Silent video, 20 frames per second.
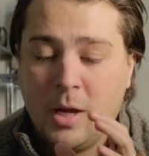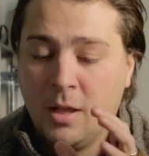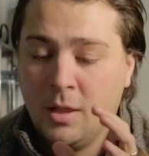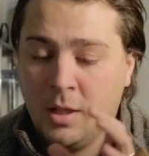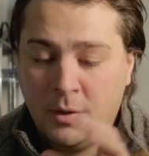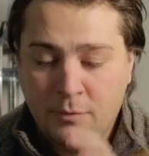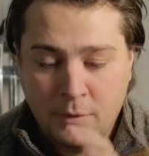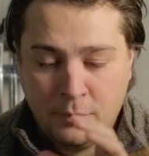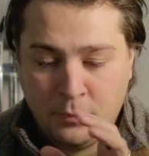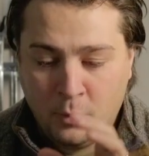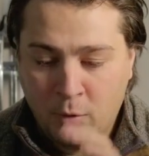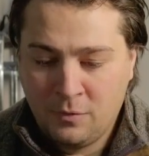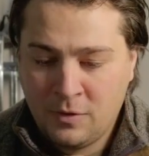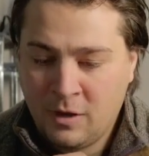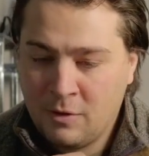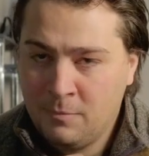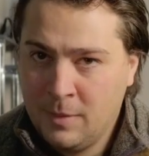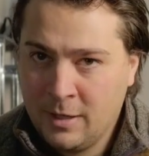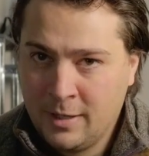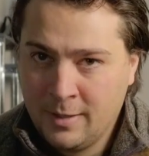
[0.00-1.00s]
I love the
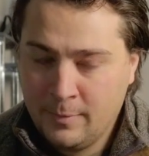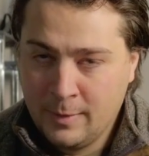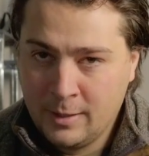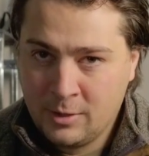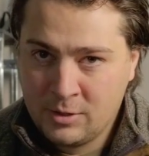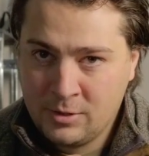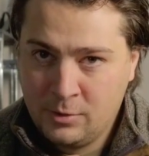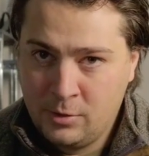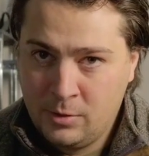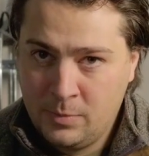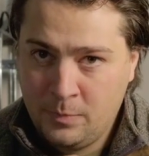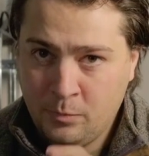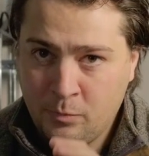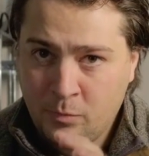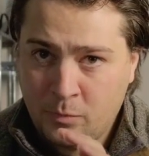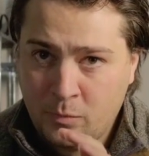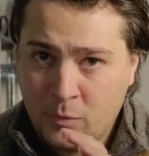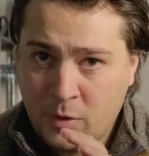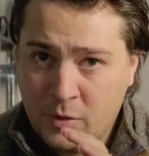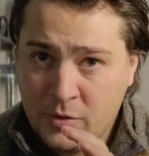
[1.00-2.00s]
45
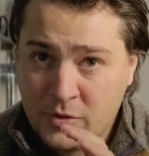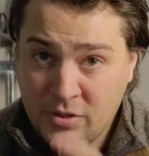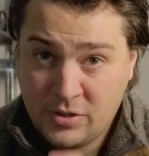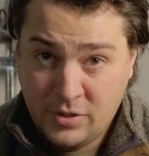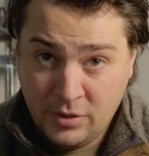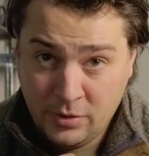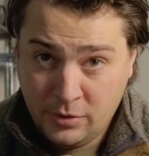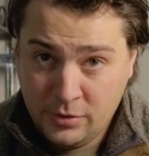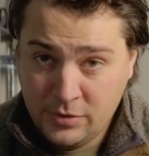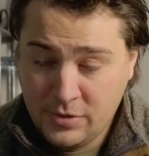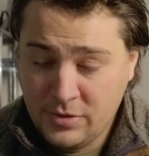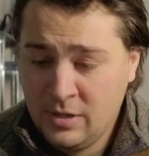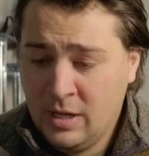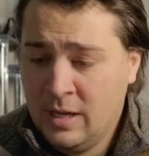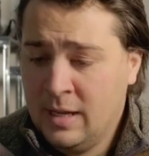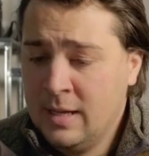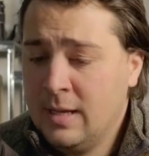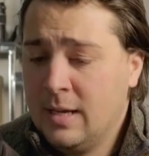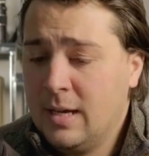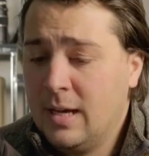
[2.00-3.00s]
megapixel stills,
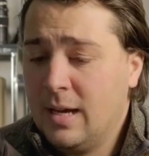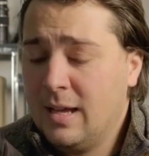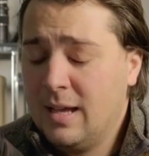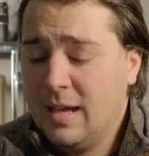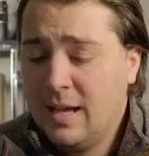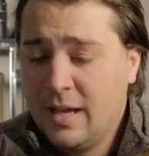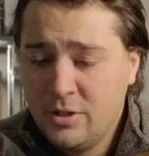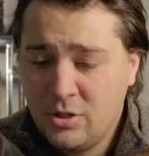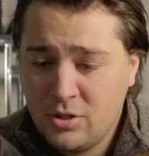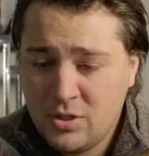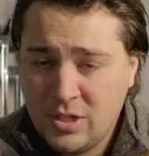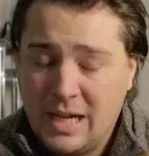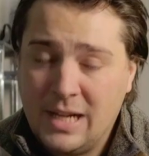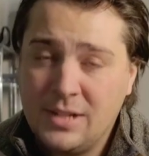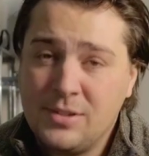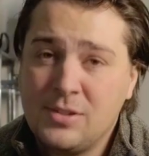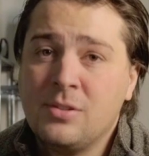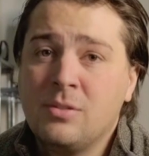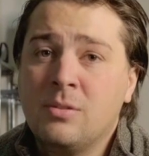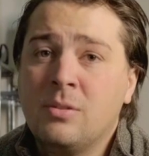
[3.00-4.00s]

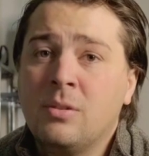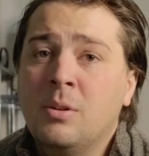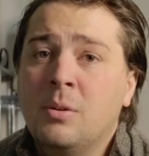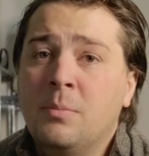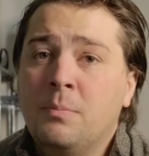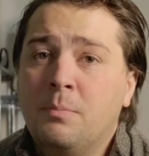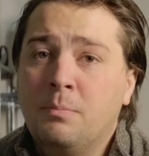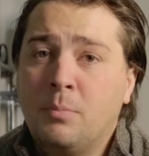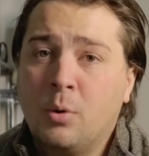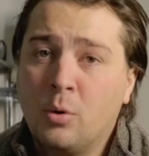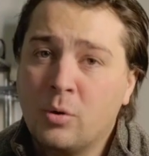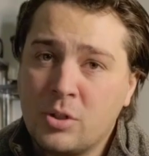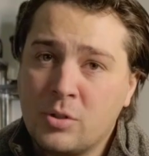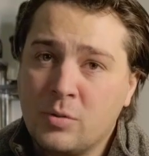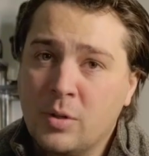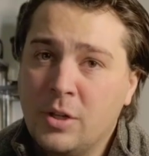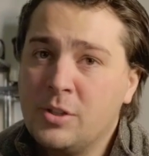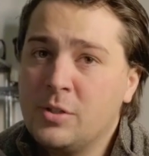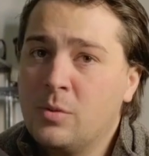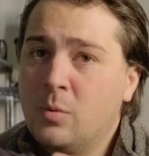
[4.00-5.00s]
headshots,
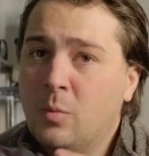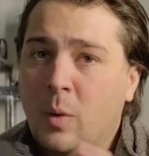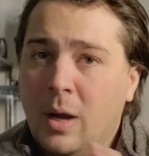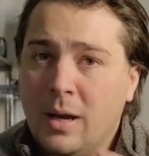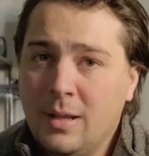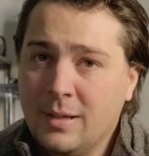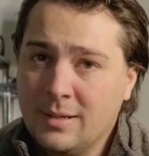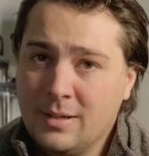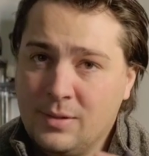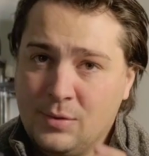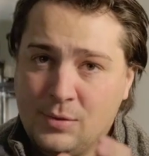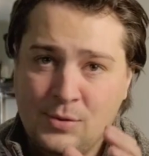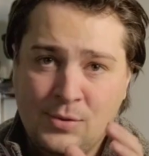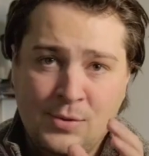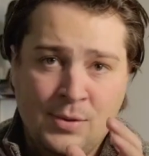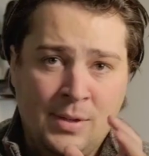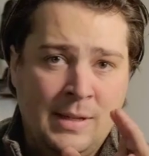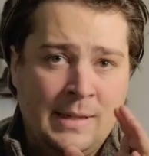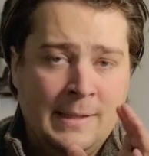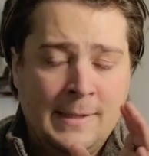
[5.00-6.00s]
portraits,
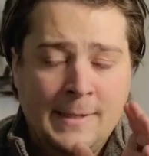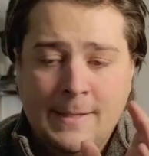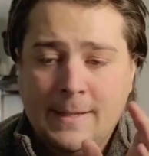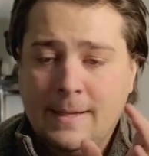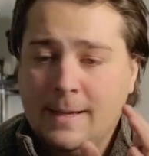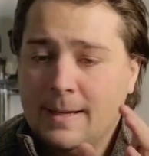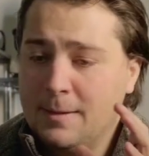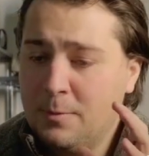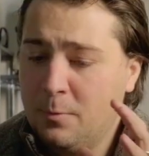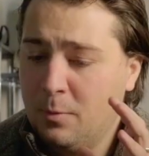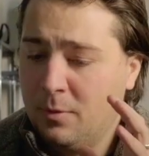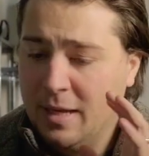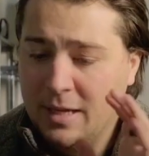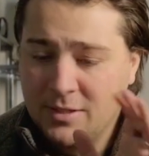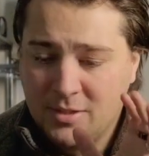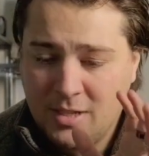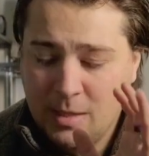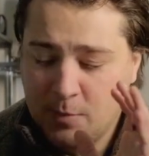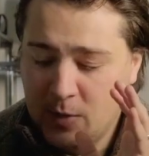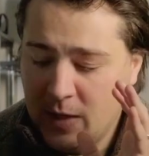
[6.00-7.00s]
weddings,
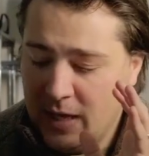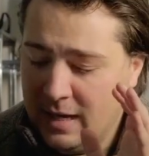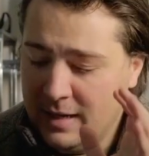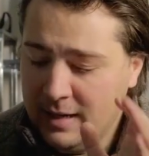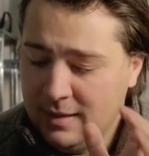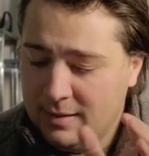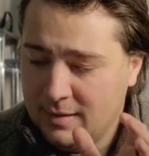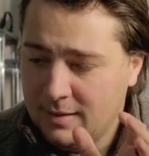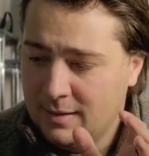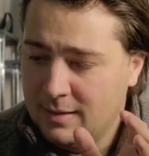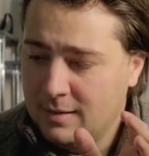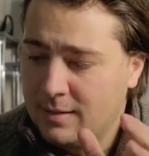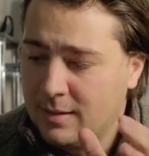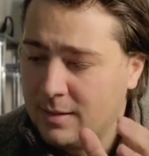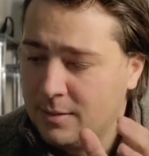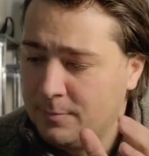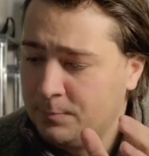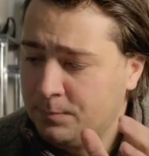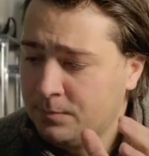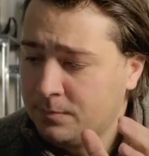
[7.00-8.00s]
landscapes, anything
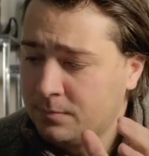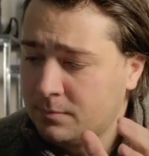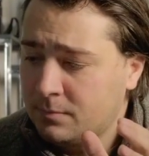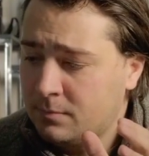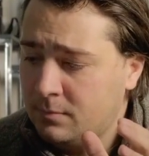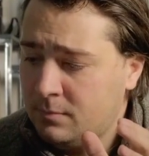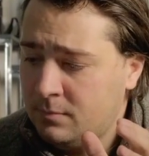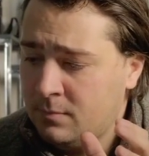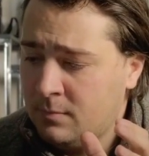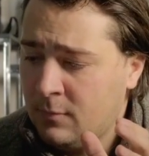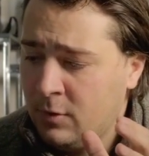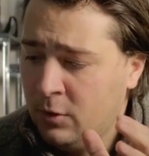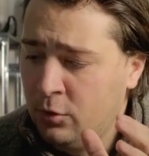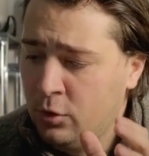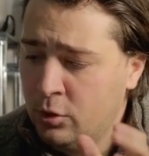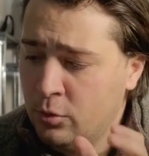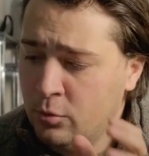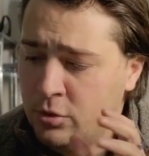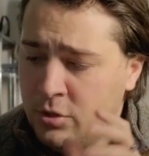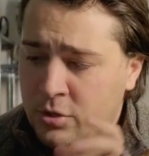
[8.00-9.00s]
that
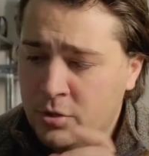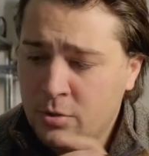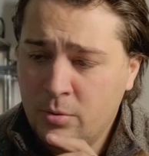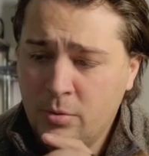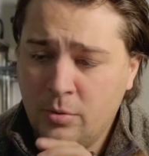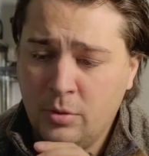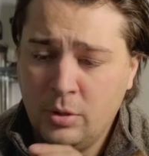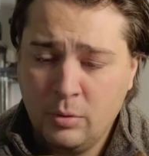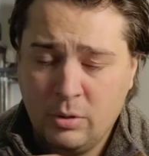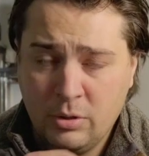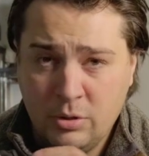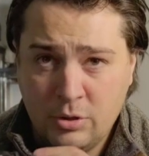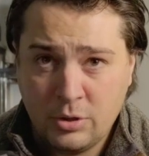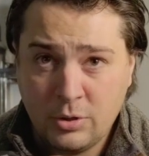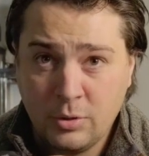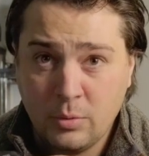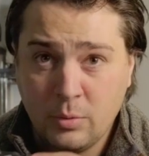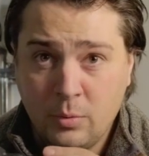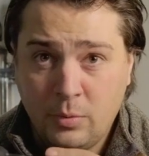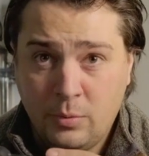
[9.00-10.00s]
you shoot, you can
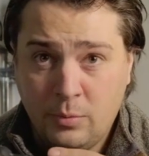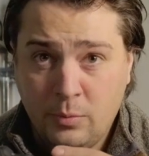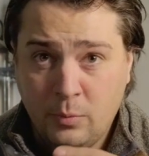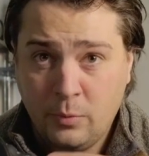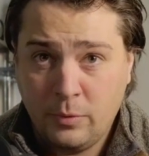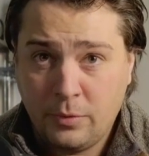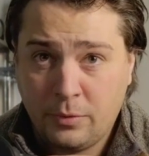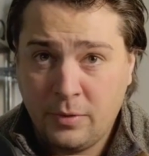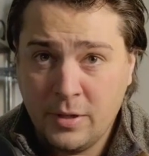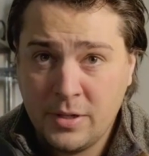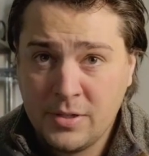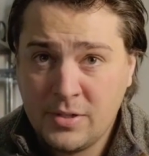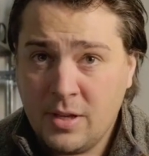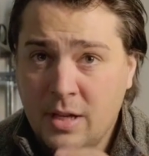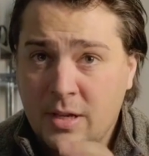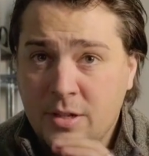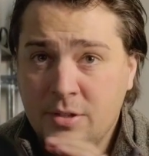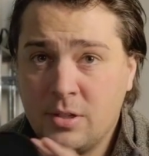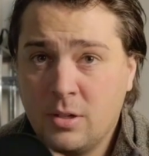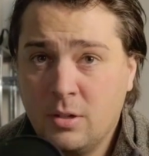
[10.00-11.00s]
shoot with this
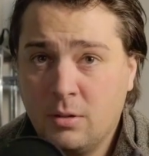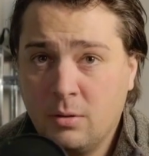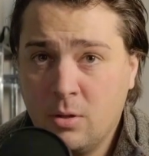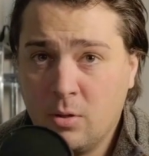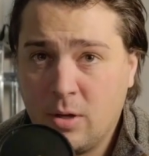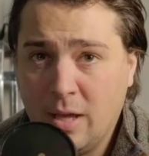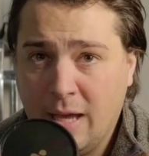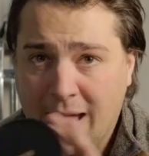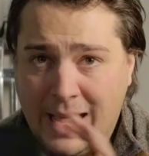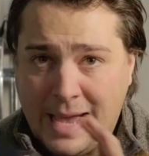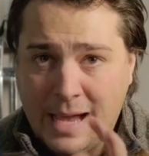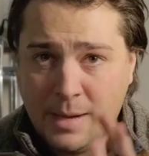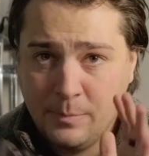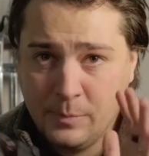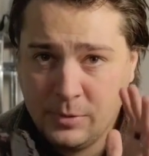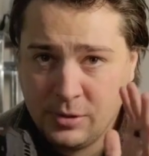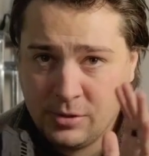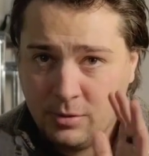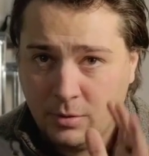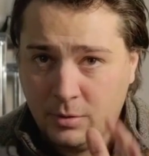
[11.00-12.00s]
and it's gonna look
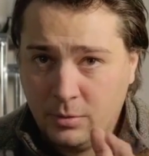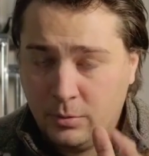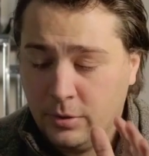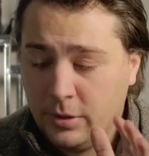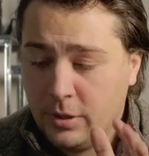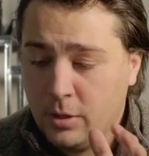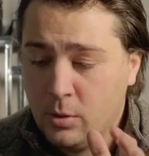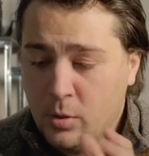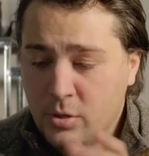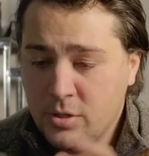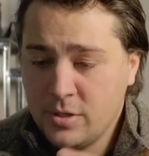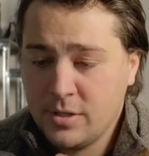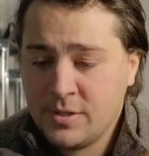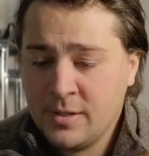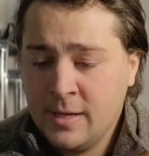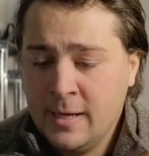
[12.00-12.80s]
absolutely gorgeous.